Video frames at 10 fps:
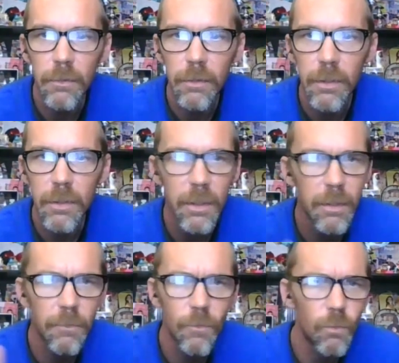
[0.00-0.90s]
It's
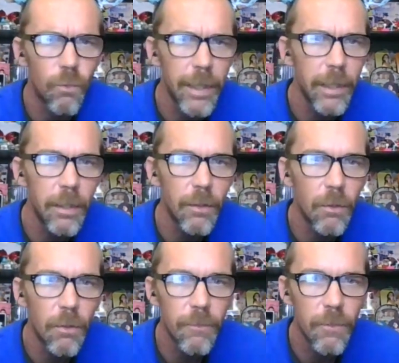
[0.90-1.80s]
like raining
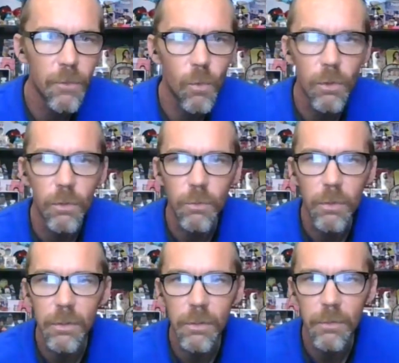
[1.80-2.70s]
all over the world.
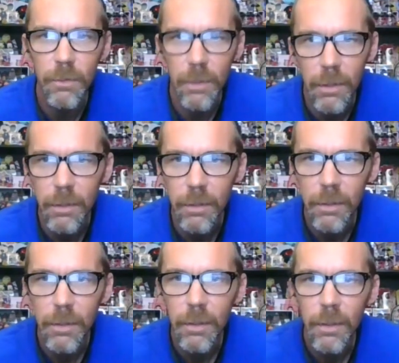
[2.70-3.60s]
What is going on?
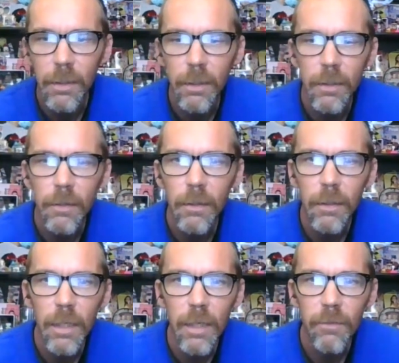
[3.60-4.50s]

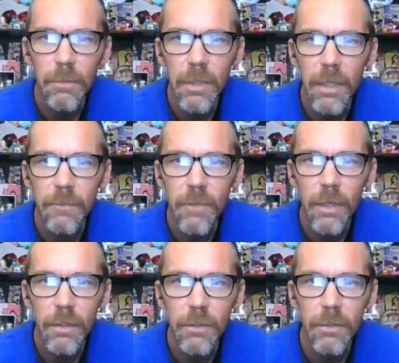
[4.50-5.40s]
Everybody I've
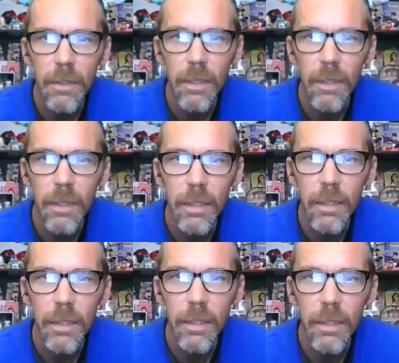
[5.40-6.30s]
talked to today, it's
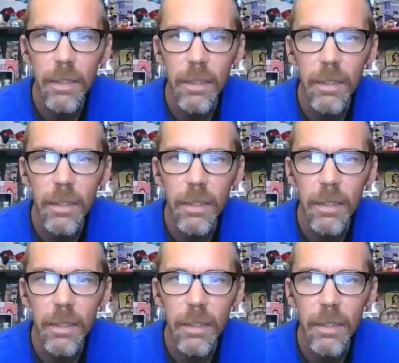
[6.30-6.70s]
been raining.